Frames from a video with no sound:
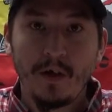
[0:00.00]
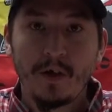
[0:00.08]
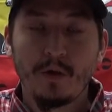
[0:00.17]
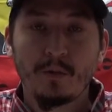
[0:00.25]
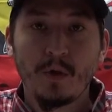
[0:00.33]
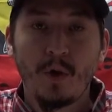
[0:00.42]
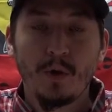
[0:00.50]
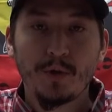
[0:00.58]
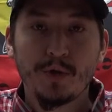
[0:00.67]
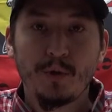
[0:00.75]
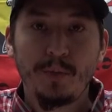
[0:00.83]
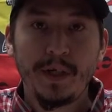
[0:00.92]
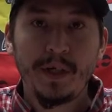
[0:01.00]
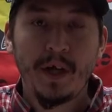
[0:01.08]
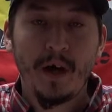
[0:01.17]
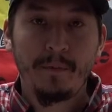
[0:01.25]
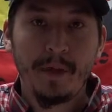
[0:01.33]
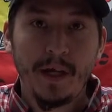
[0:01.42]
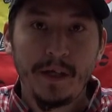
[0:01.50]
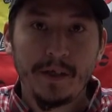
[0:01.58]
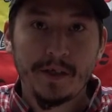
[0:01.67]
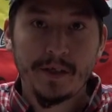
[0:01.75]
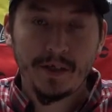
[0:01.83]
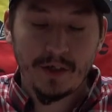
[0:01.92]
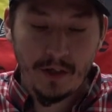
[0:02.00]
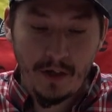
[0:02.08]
There will also be updates